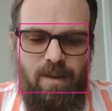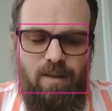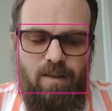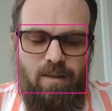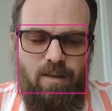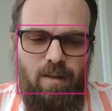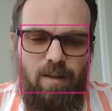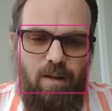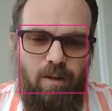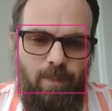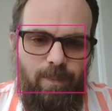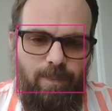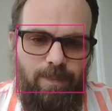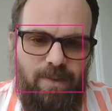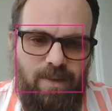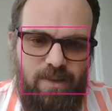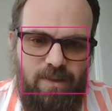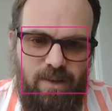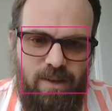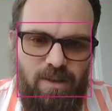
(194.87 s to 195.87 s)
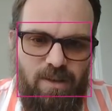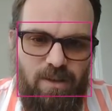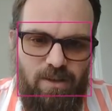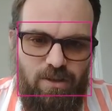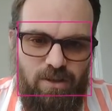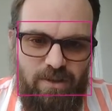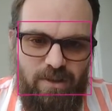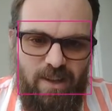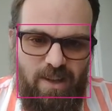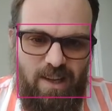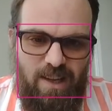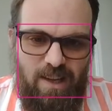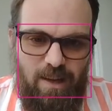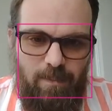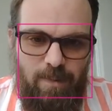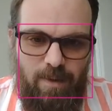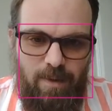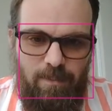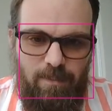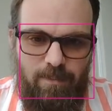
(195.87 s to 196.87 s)
oh, these are integers, so they can't
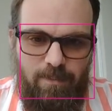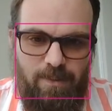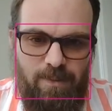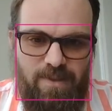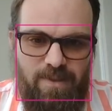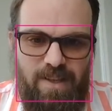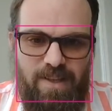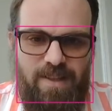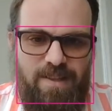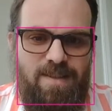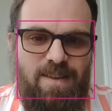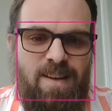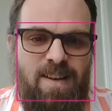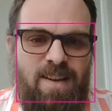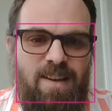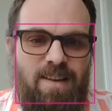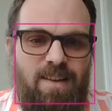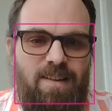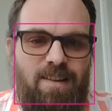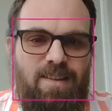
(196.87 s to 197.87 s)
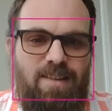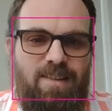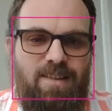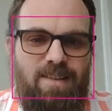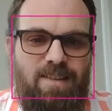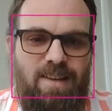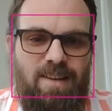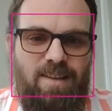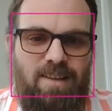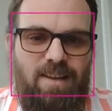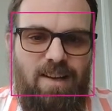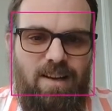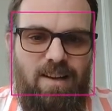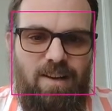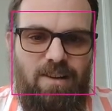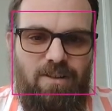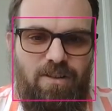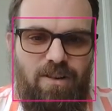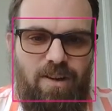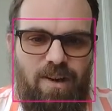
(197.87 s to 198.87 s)
be percents. This guy's got
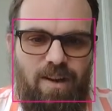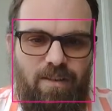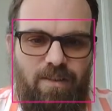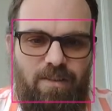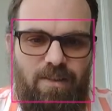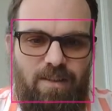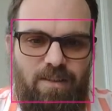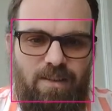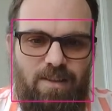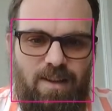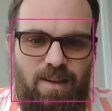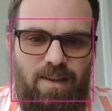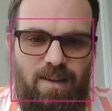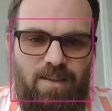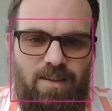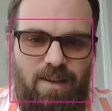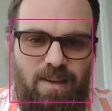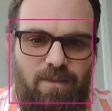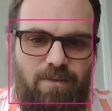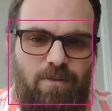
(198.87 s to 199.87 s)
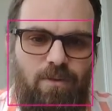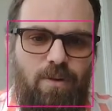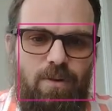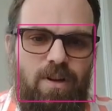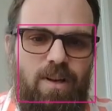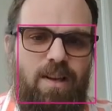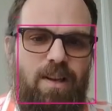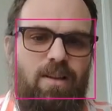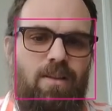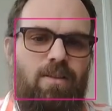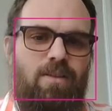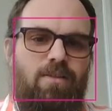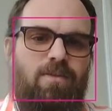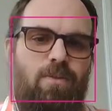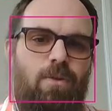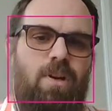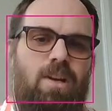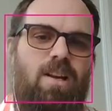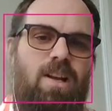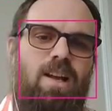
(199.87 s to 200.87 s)
100 health and this guy's got 40 health,
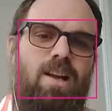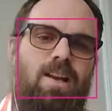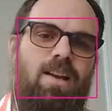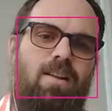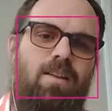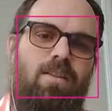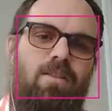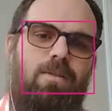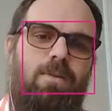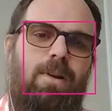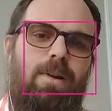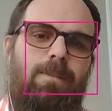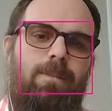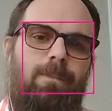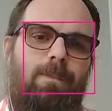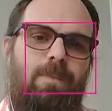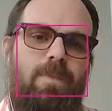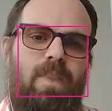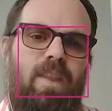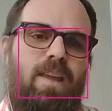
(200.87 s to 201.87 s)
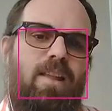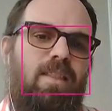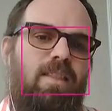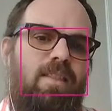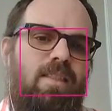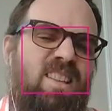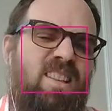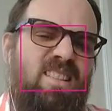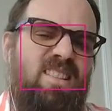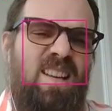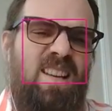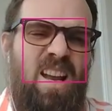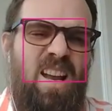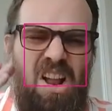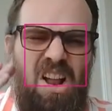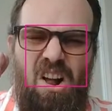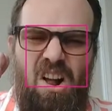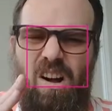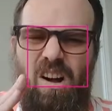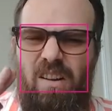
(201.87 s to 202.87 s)
49 health, right? Like this,
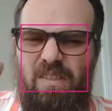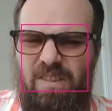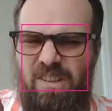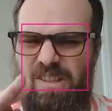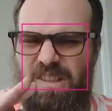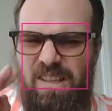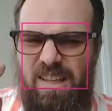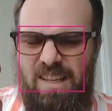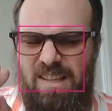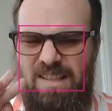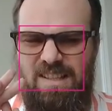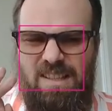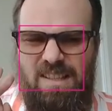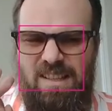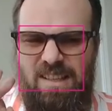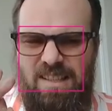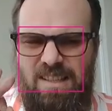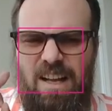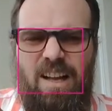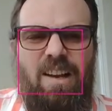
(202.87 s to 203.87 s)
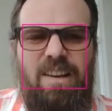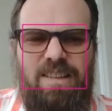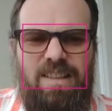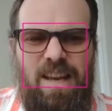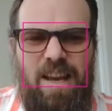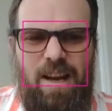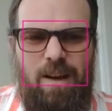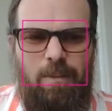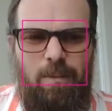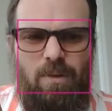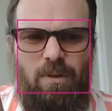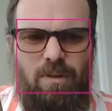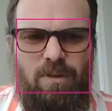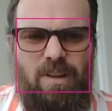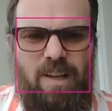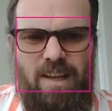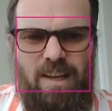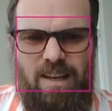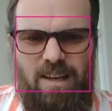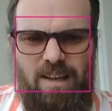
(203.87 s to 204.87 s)
obviously it's untenable. Like